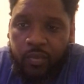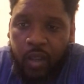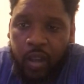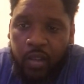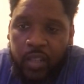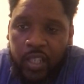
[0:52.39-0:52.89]

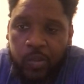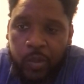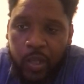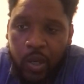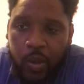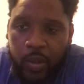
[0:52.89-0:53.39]
Earth as we
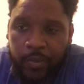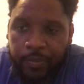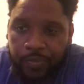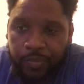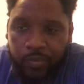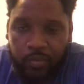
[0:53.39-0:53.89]
know it
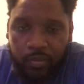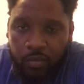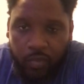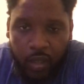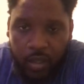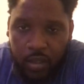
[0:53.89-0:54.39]

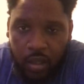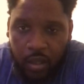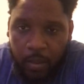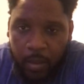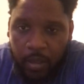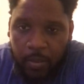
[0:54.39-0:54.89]
is the only
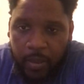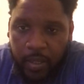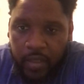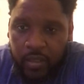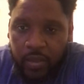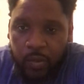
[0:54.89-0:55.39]

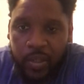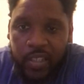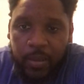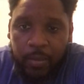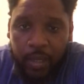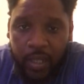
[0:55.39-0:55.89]
birthplace and
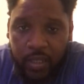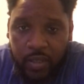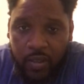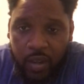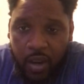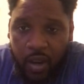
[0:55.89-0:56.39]
resting place
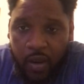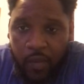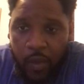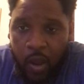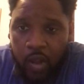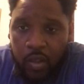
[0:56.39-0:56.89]

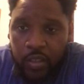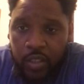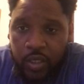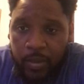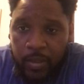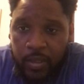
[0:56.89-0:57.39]
for all those
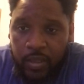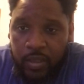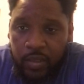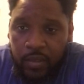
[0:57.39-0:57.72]
humans.